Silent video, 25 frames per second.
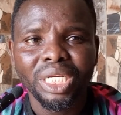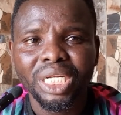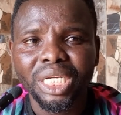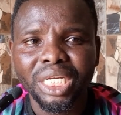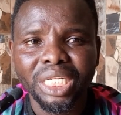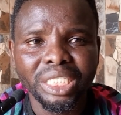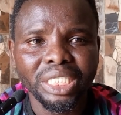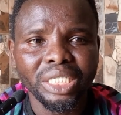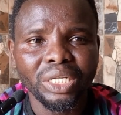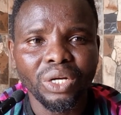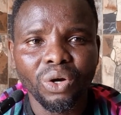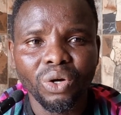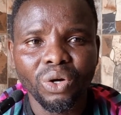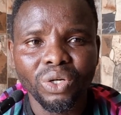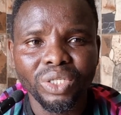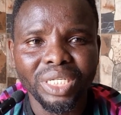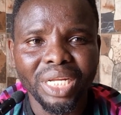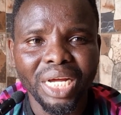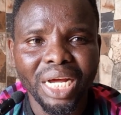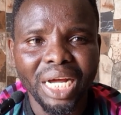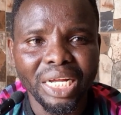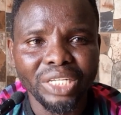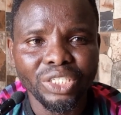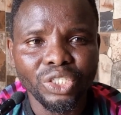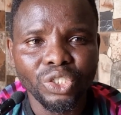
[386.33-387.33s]
in
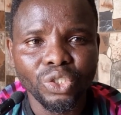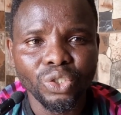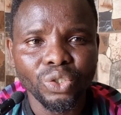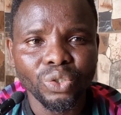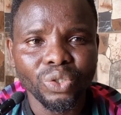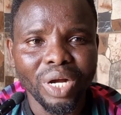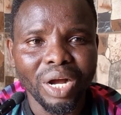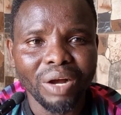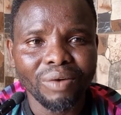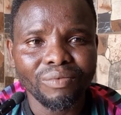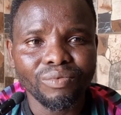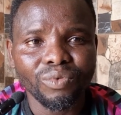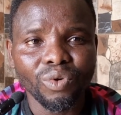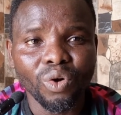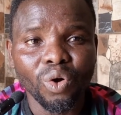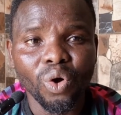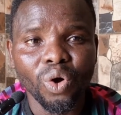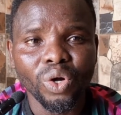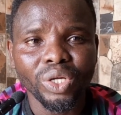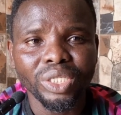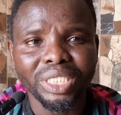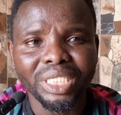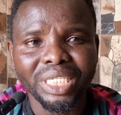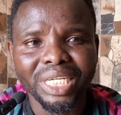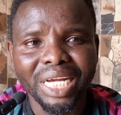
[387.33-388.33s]
order to
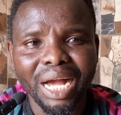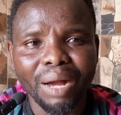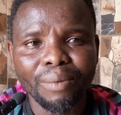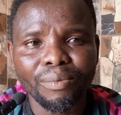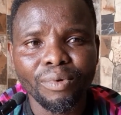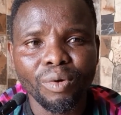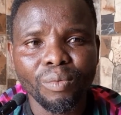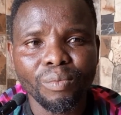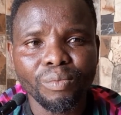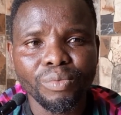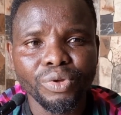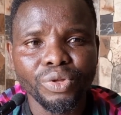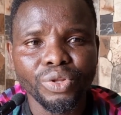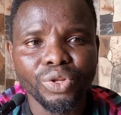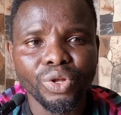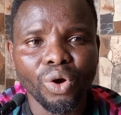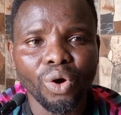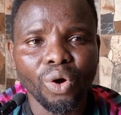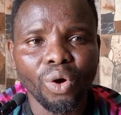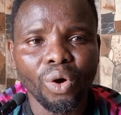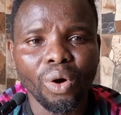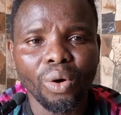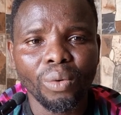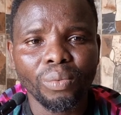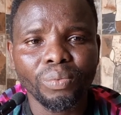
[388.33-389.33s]
avoid carbon
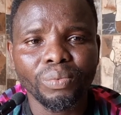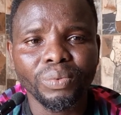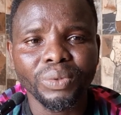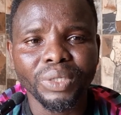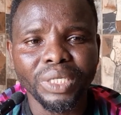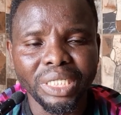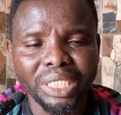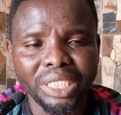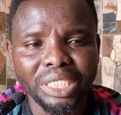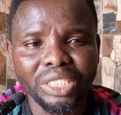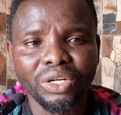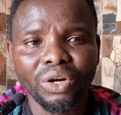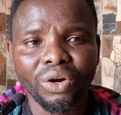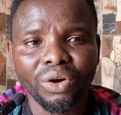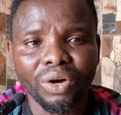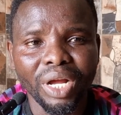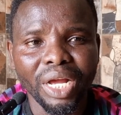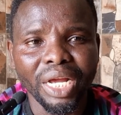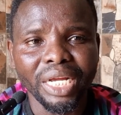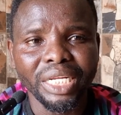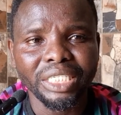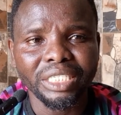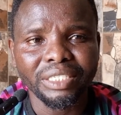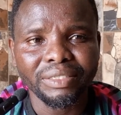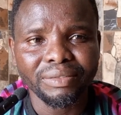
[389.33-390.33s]
buildup in your
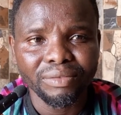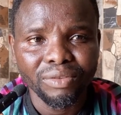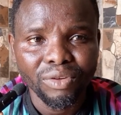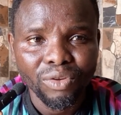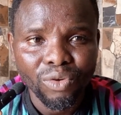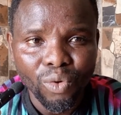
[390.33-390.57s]
engine.